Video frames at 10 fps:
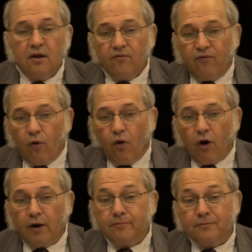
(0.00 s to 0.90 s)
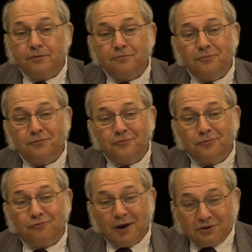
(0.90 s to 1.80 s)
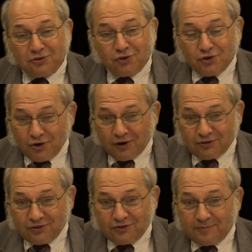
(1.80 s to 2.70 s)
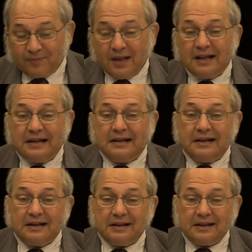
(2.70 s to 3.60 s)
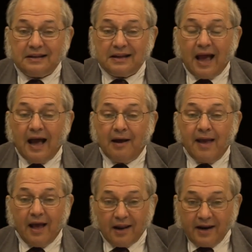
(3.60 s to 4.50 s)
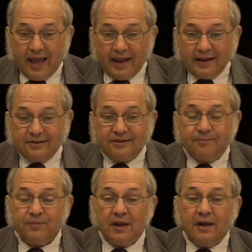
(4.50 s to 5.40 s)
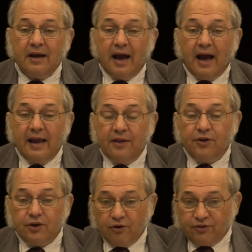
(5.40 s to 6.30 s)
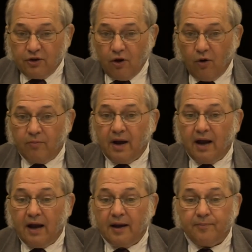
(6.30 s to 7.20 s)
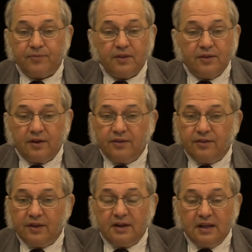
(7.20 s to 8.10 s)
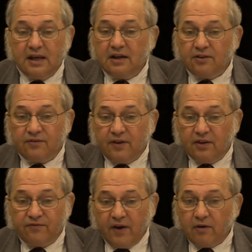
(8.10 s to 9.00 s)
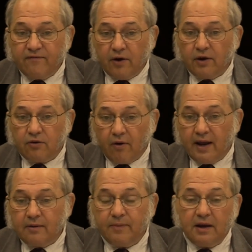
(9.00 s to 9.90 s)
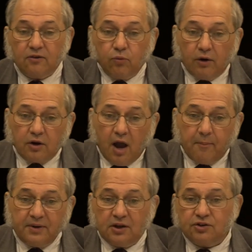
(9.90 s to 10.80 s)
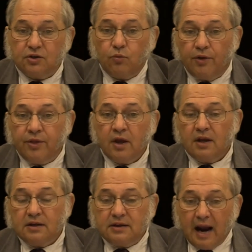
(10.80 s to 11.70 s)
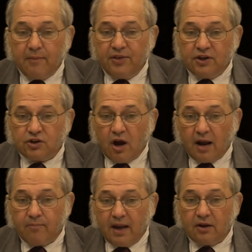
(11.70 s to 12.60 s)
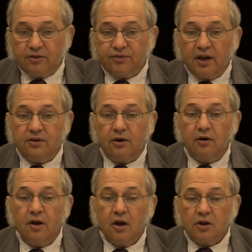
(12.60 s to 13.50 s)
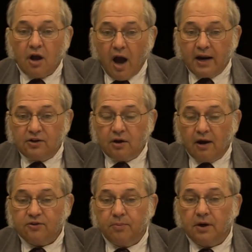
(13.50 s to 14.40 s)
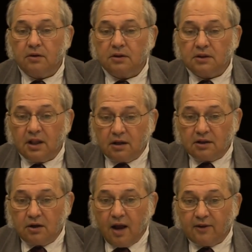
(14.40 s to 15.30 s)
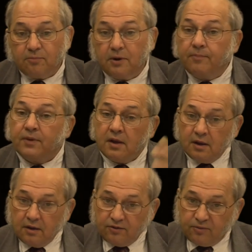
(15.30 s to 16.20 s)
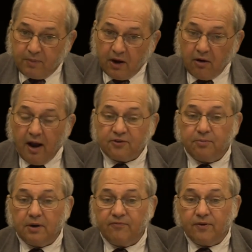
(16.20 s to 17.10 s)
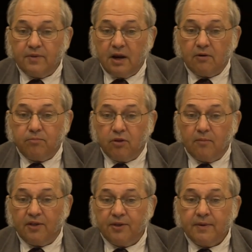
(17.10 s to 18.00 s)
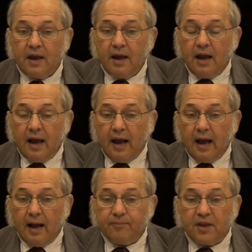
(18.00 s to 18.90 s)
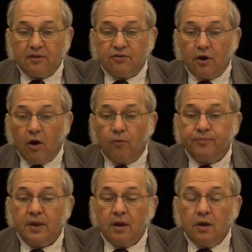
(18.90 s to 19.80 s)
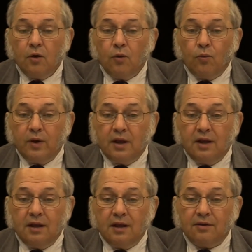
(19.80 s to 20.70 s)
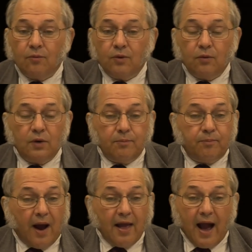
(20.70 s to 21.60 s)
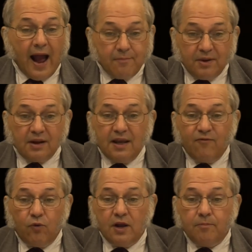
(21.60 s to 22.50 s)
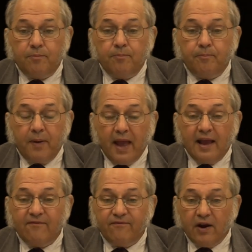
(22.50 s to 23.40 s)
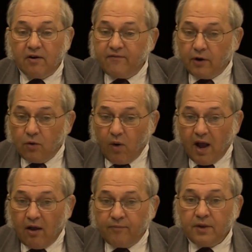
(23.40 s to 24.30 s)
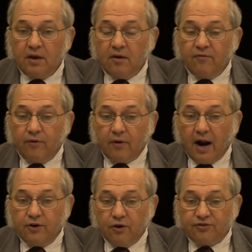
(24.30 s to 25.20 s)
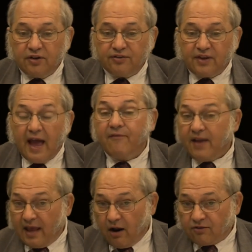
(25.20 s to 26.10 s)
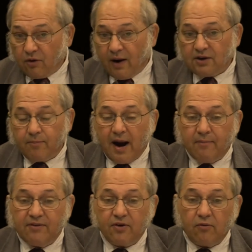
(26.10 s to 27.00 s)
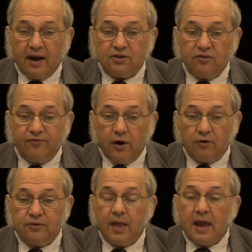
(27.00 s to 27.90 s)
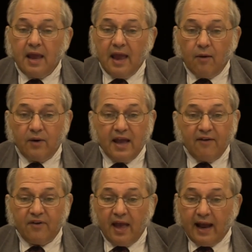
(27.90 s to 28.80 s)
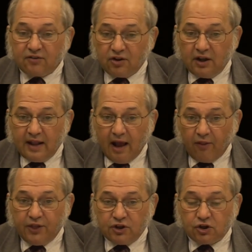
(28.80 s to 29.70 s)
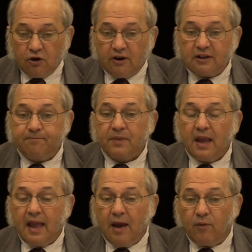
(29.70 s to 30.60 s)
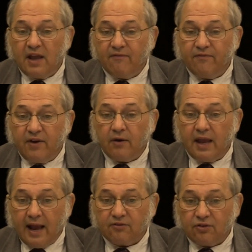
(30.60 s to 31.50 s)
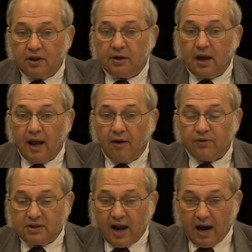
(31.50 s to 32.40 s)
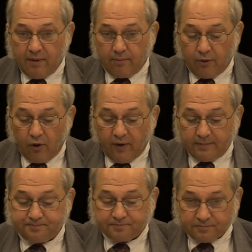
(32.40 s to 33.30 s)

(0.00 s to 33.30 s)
for registered nurses, LNAs, in the nursing home. The need is very, very great because we're in competition with Dartmouth-Hitchcock Medical Center, Cottage Hospital, Littleton Hospital, Spear Hospital from here in Plymouth. And so I believe we pay very, very well for our nursing staff and also our Department of Correction folks. And we have excellent health insurance, and we have a very excellent retirement program.